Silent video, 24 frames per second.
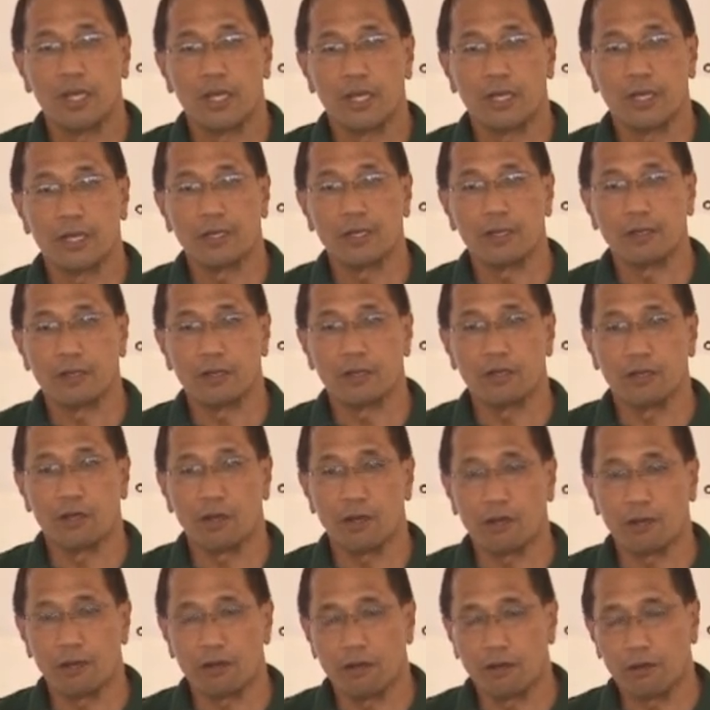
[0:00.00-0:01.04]
uh,
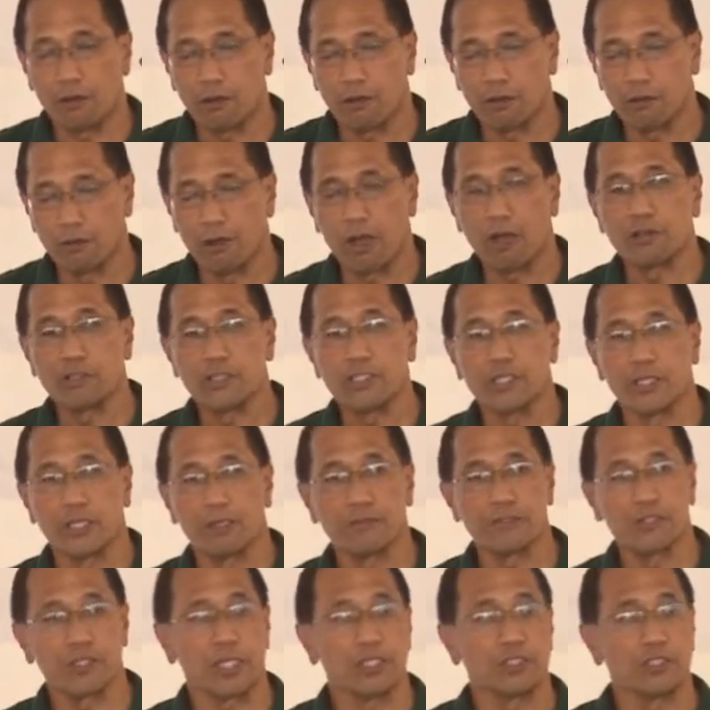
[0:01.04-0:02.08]
are, are, large
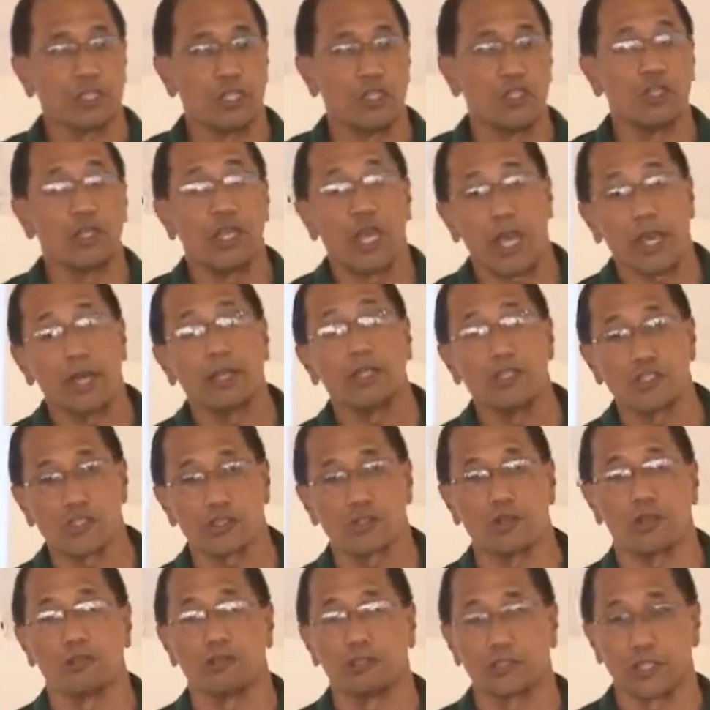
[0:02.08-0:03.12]
enough such that you can
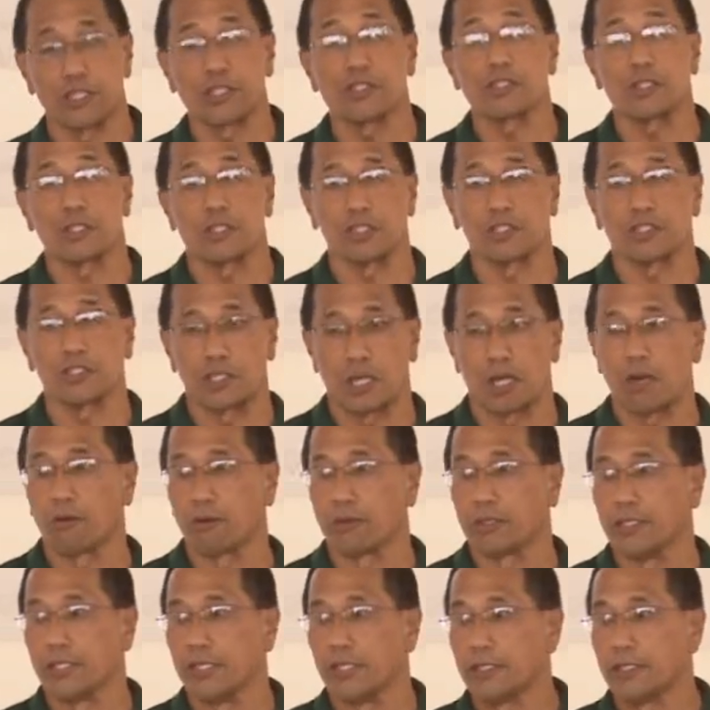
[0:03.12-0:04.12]
install just a shower.